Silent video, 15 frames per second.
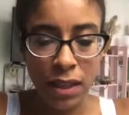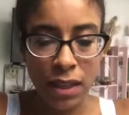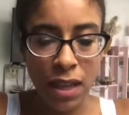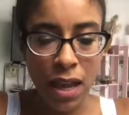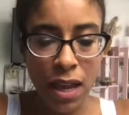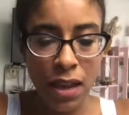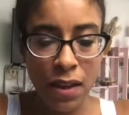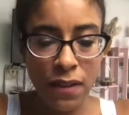
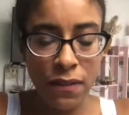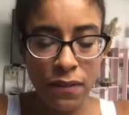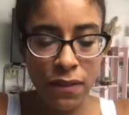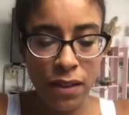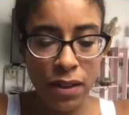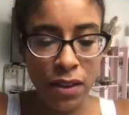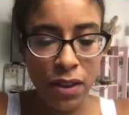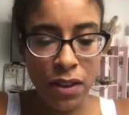Love
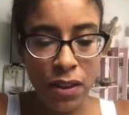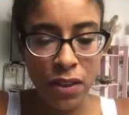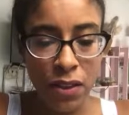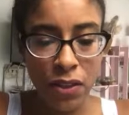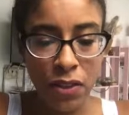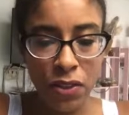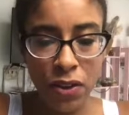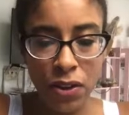
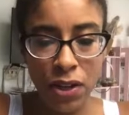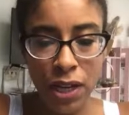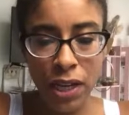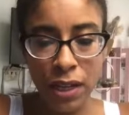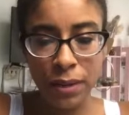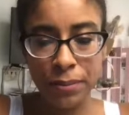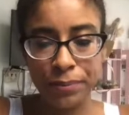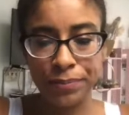
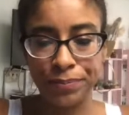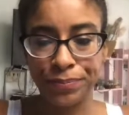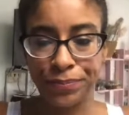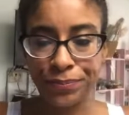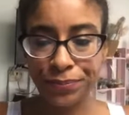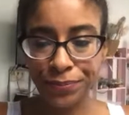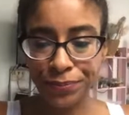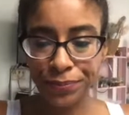30.
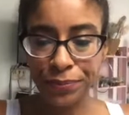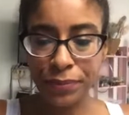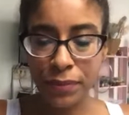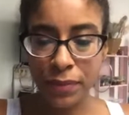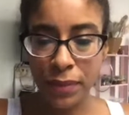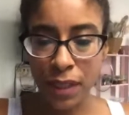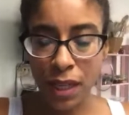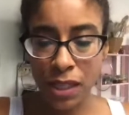
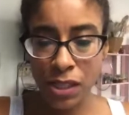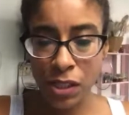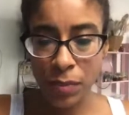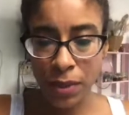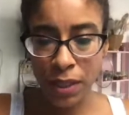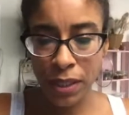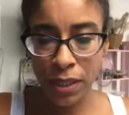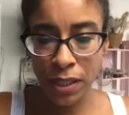I just
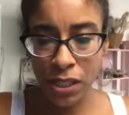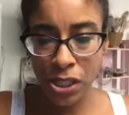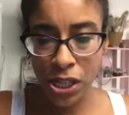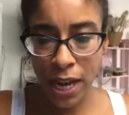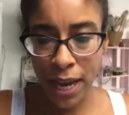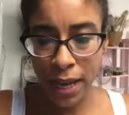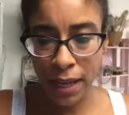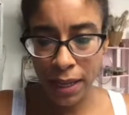put it in the
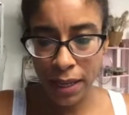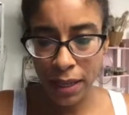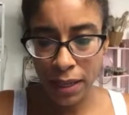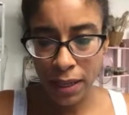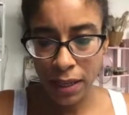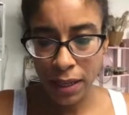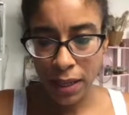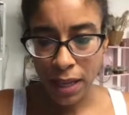chat,
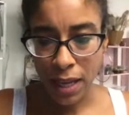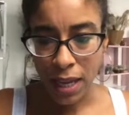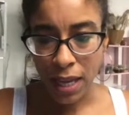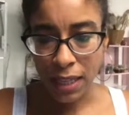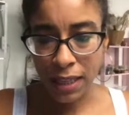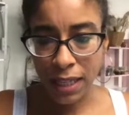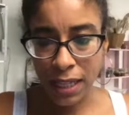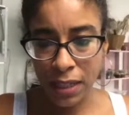
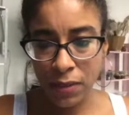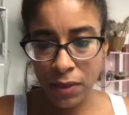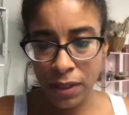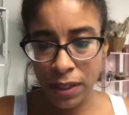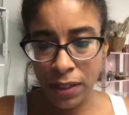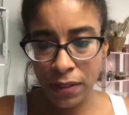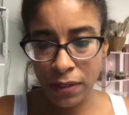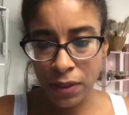and that will
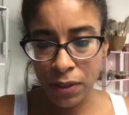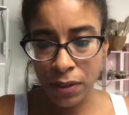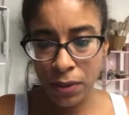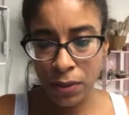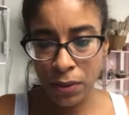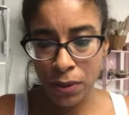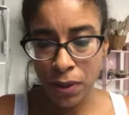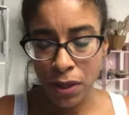give
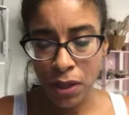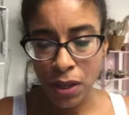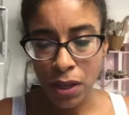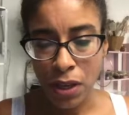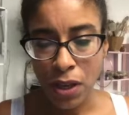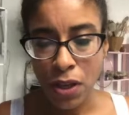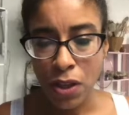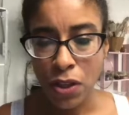you
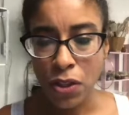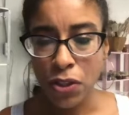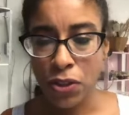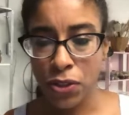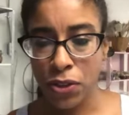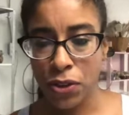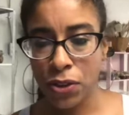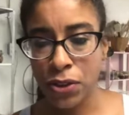
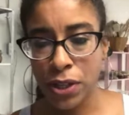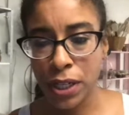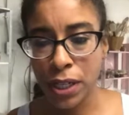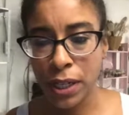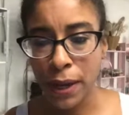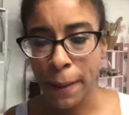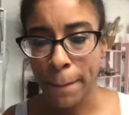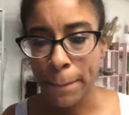30%